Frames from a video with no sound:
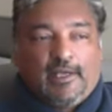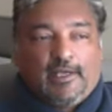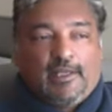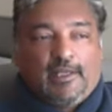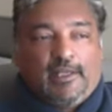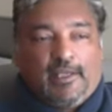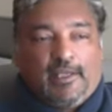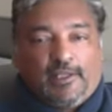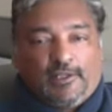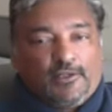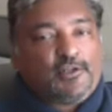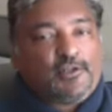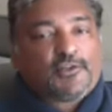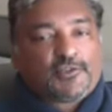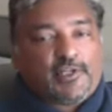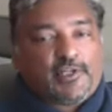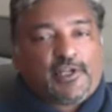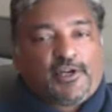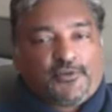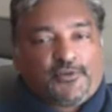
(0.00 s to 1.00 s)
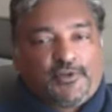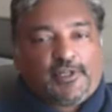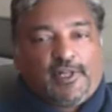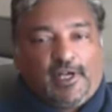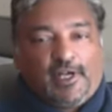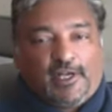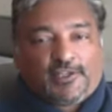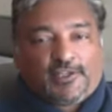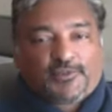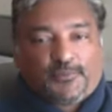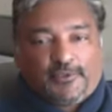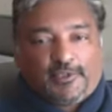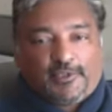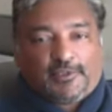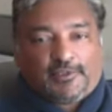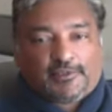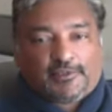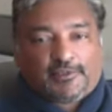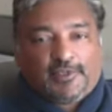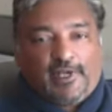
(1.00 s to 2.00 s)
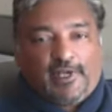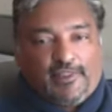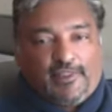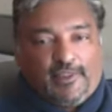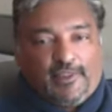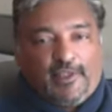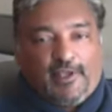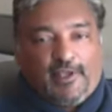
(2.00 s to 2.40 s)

It looks like a real hospital, I think,